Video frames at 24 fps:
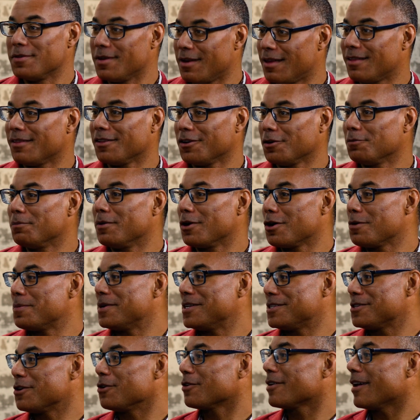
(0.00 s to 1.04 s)
a little bourbon
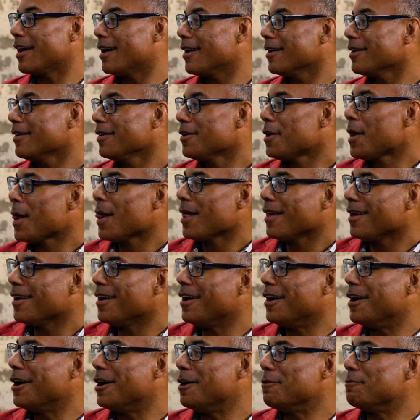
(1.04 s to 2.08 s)
is okay.
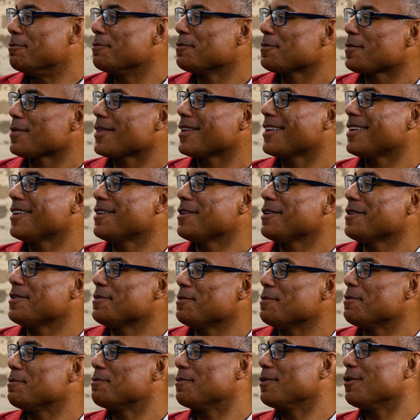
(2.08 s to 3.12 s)

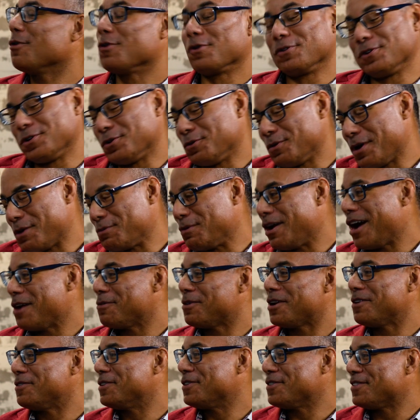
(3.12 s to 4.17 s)
Or a little red wine,
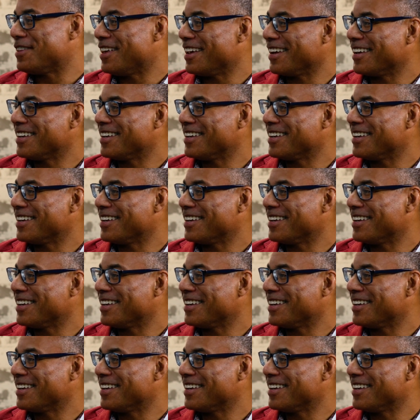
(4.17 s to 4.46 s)
whatever your thing